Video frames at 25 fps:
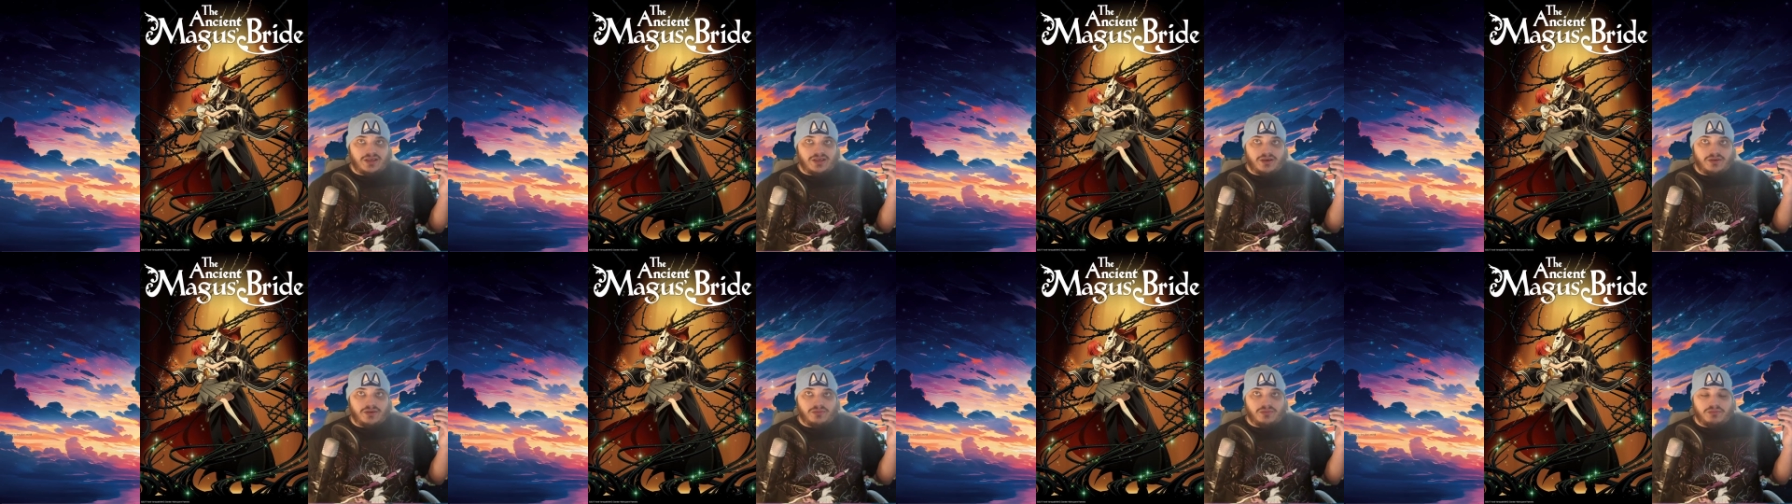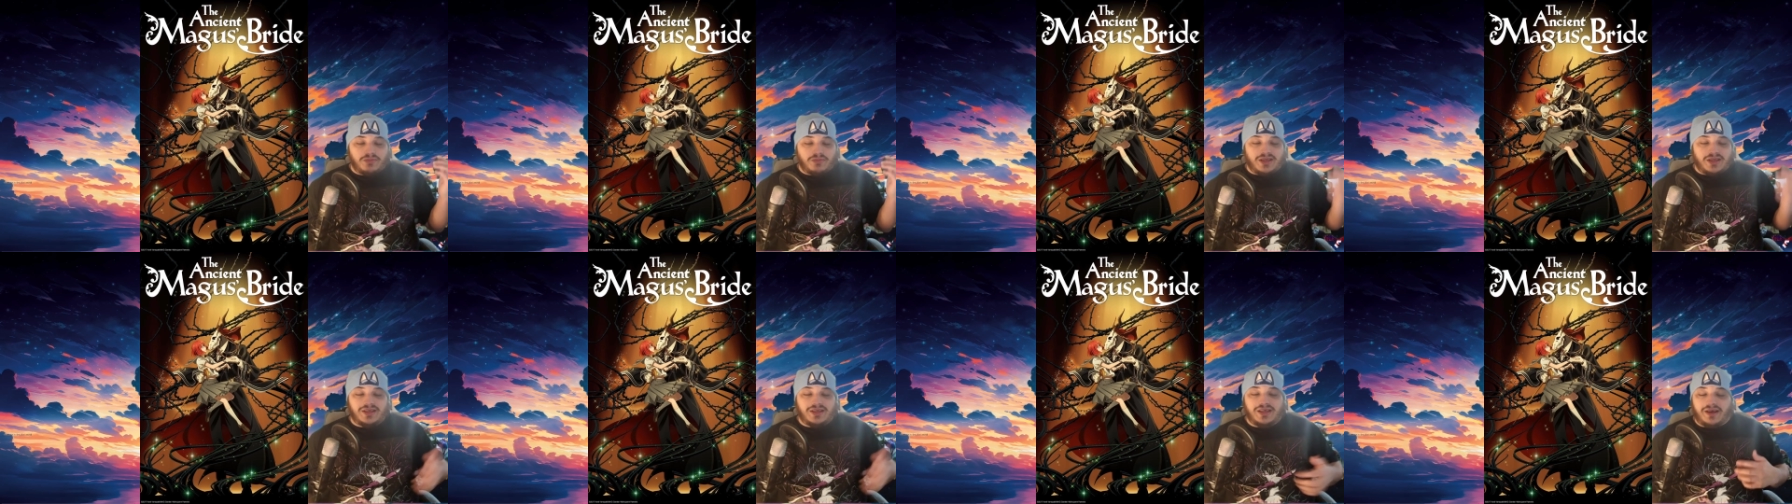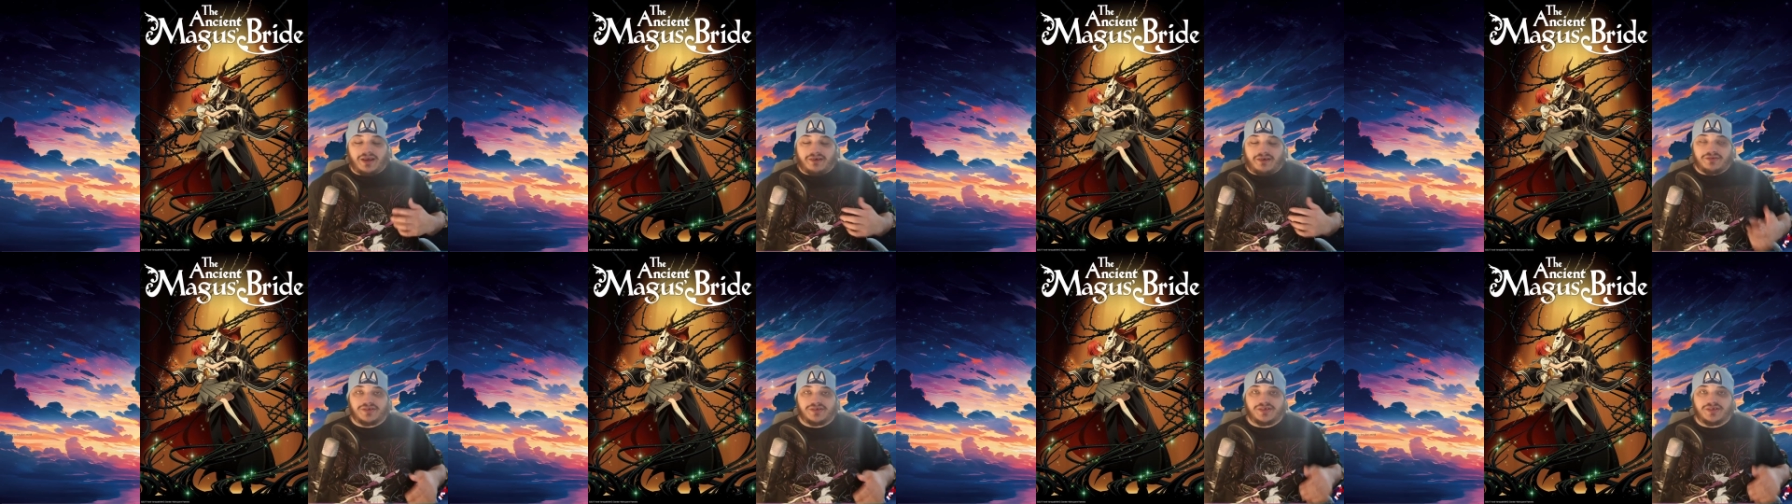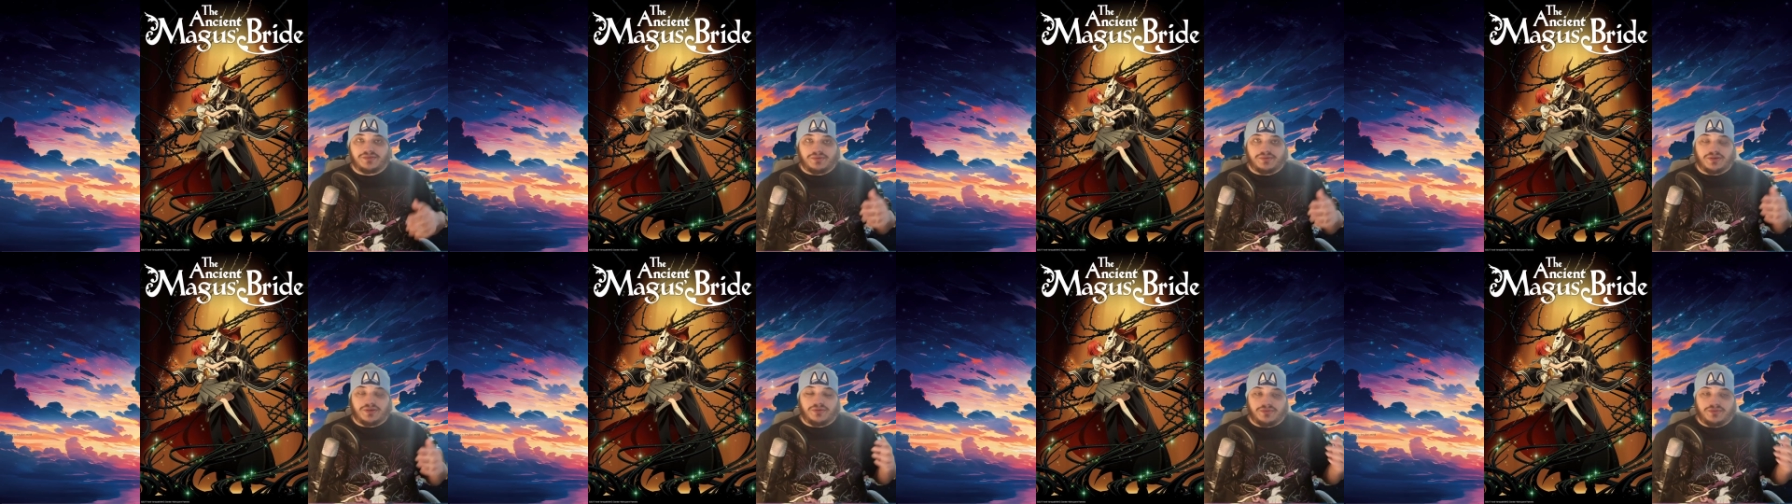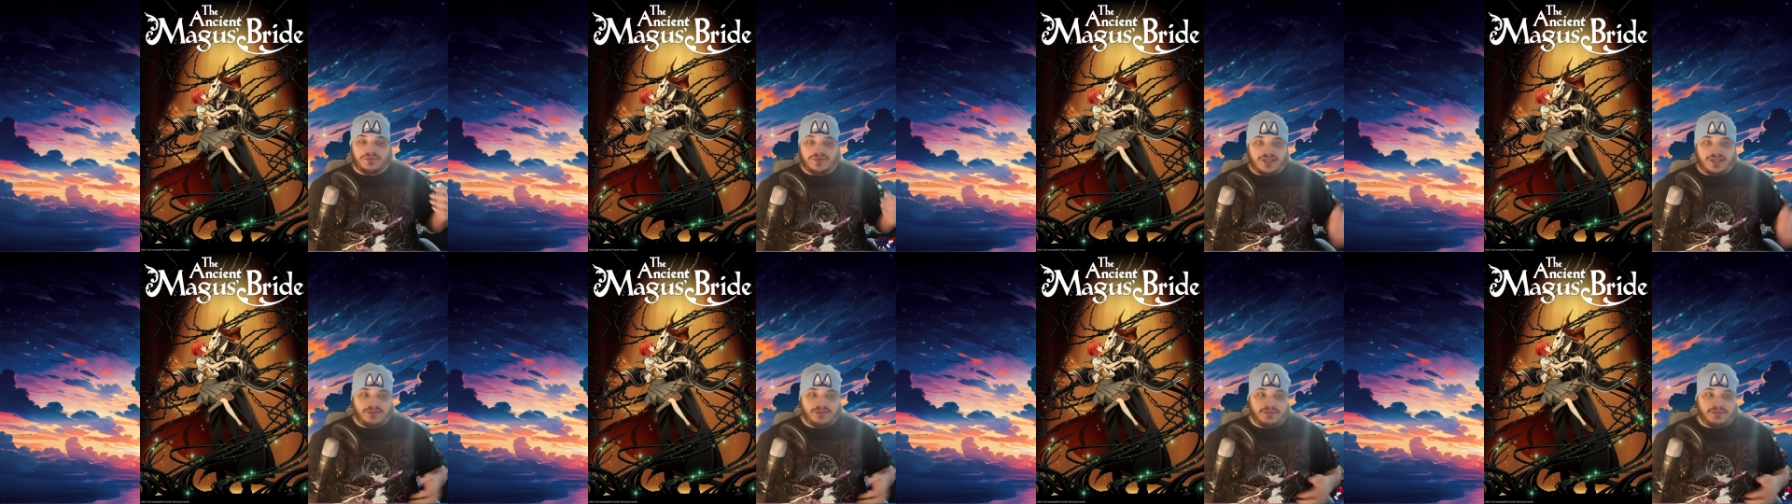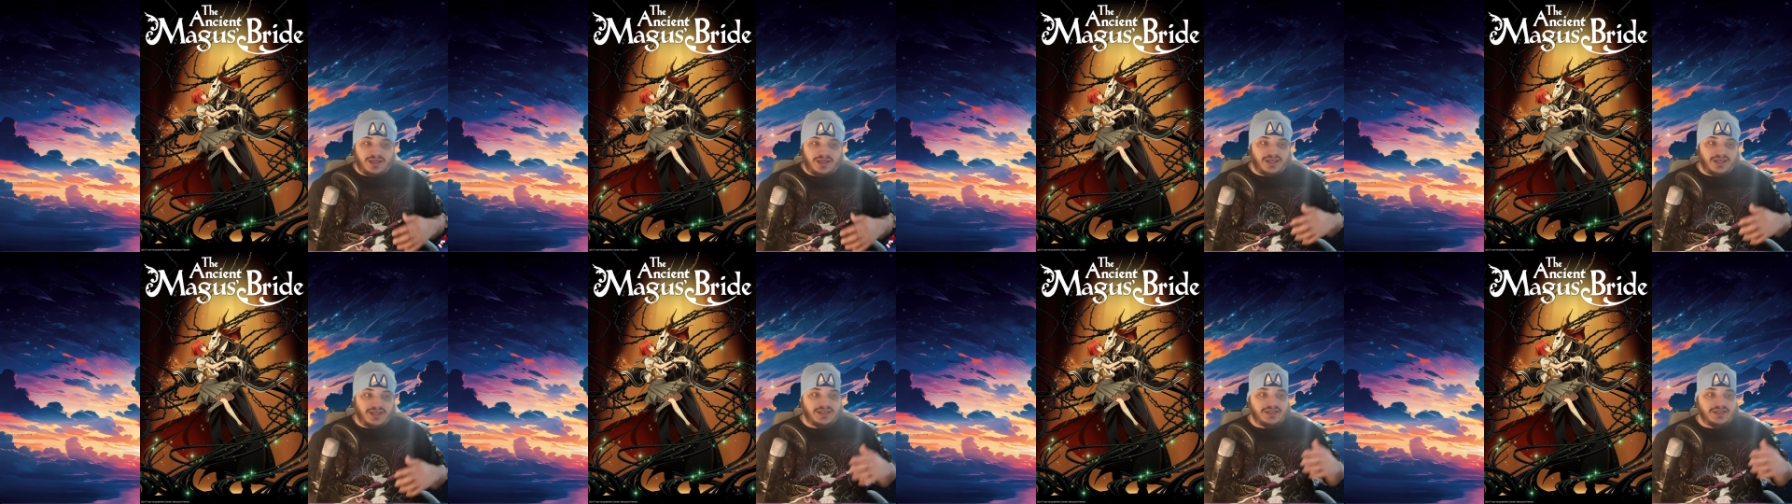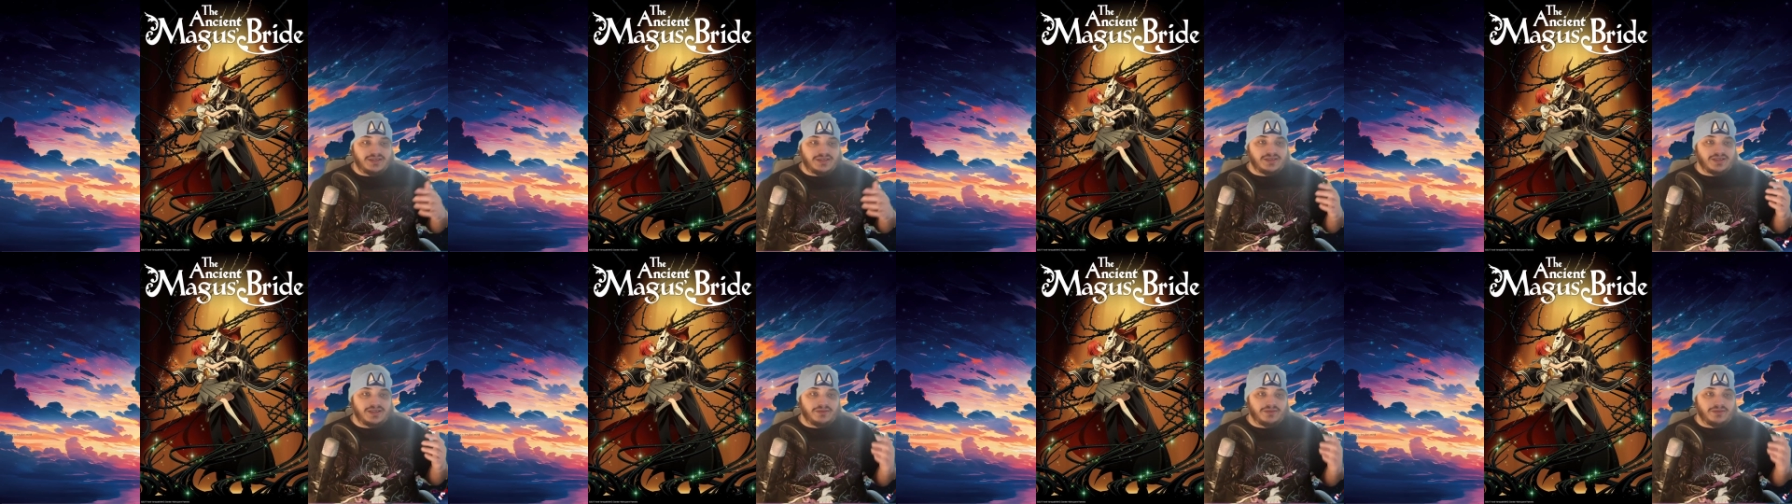main characters become demonized